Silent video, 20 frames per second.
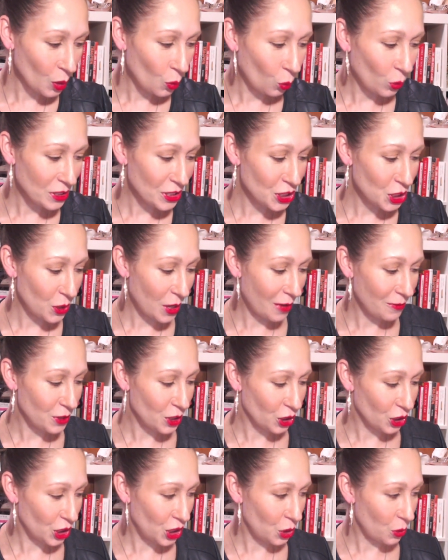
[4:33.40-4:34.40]
Once you have
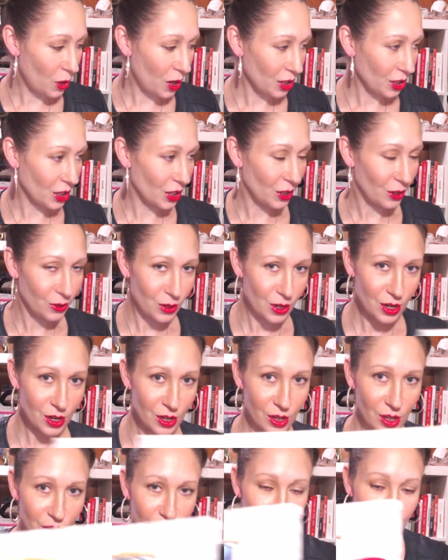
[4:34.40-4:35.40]
your QR code,
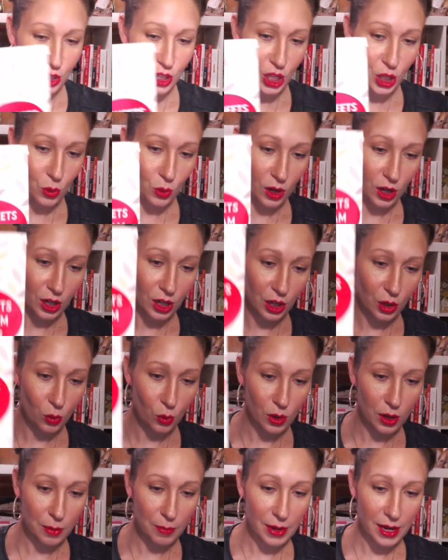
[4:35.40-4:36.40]
you are going to
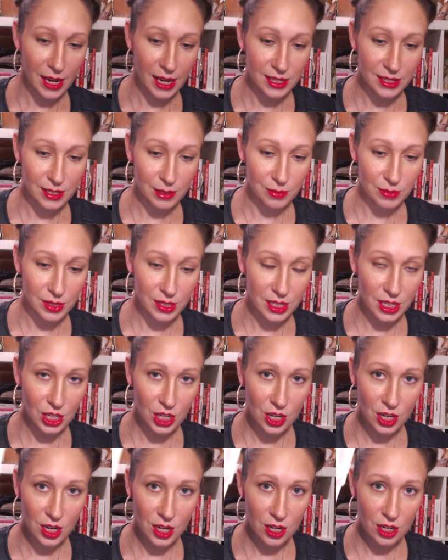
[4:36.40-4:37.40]
want to buy some
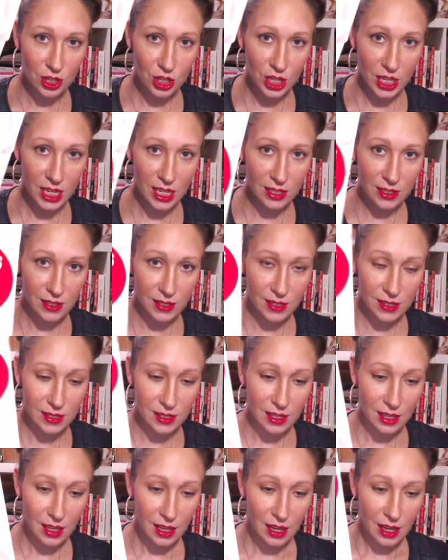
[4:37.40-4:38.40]
sticker
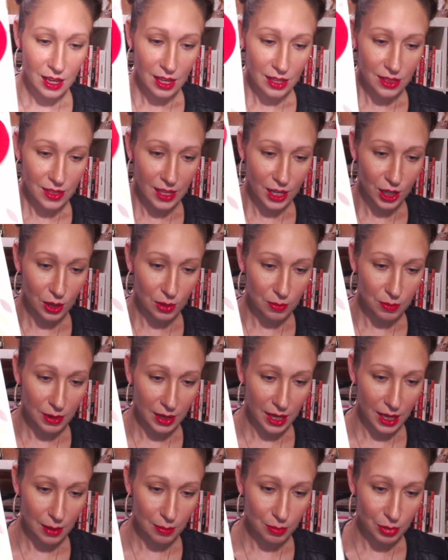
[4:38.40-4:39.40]
sheets. They could
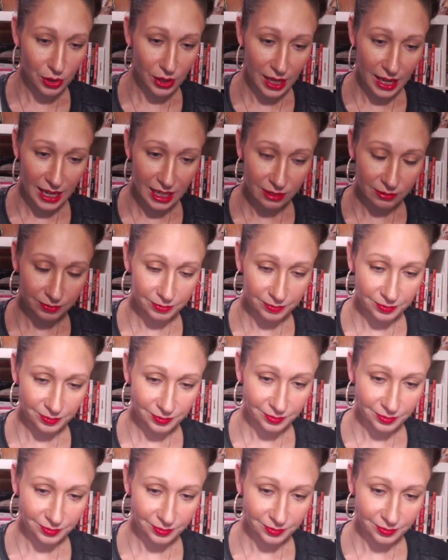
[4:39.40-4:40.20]
be plain,